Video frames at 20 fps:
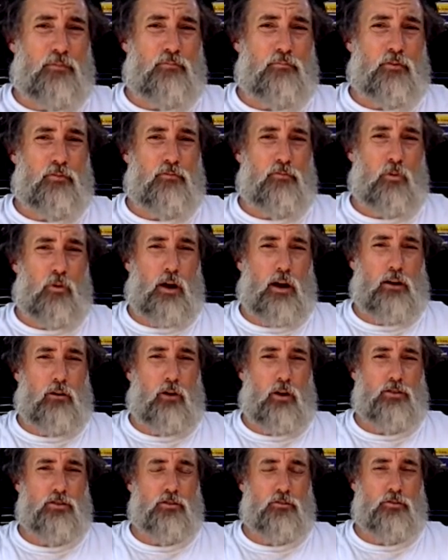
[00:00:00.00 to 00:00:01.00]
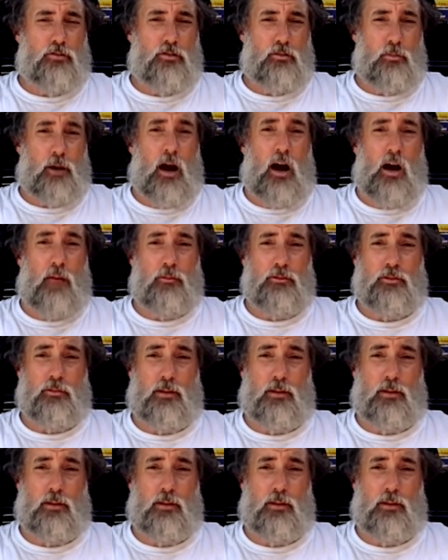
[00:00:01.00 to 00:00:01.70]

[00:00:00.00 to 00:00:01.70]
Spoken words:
before I cross over to the Bahamas.